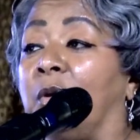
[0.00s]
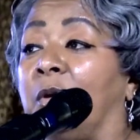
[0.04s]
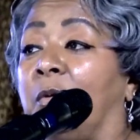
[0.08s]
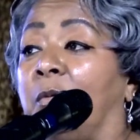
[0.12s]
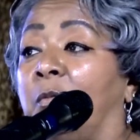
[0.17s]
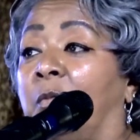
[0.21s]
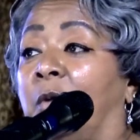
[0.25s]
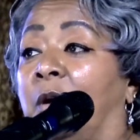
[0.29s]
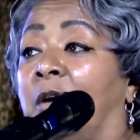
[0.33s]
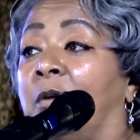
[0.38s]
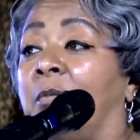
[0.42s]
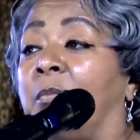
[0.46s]
we
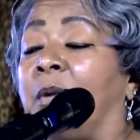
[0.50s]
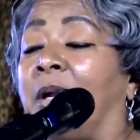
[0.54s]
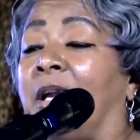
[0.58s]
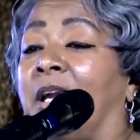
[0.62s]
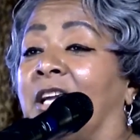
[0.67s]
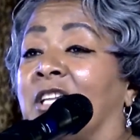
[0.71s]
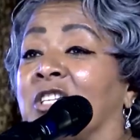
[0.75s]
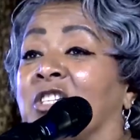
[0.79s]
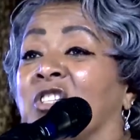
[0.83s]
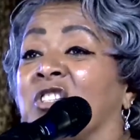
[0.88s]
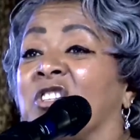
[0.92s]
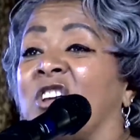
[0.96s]
will
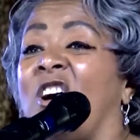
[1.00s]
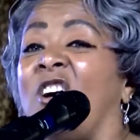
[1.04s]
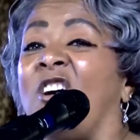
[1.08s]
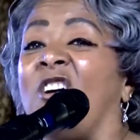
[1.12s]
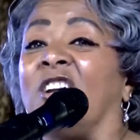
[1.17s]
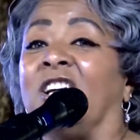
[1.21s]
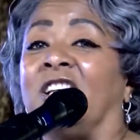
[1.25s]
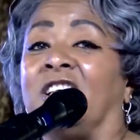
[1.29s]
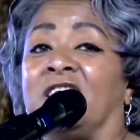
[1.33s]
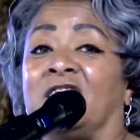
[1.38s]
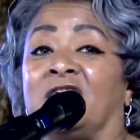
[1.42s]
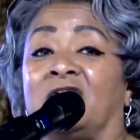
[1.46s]
be
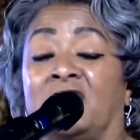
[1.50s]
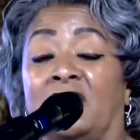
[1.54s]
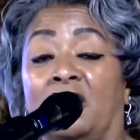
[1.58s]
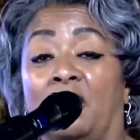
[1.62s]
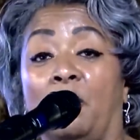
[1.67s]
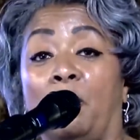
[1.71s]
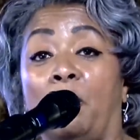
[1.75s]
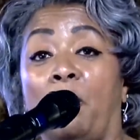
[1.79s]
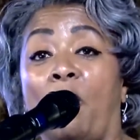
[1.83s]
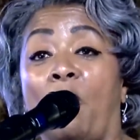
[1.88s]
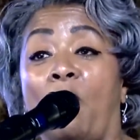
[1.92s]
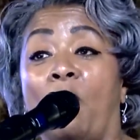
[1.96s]
installing, the
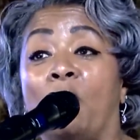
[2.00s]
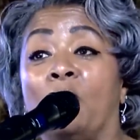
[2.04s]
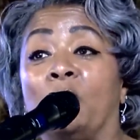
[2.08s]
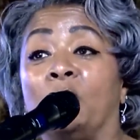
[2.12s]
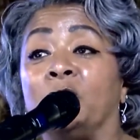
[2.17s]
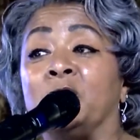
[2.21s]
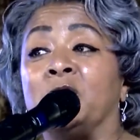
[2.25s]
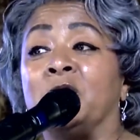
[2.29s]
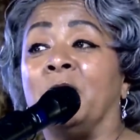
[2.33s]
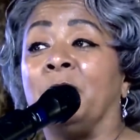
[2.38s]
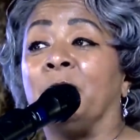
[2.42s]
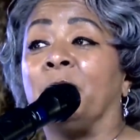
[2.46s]
steel
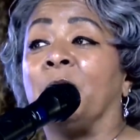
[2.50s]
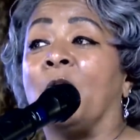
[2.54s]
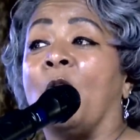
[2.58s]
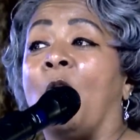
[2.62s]
poles,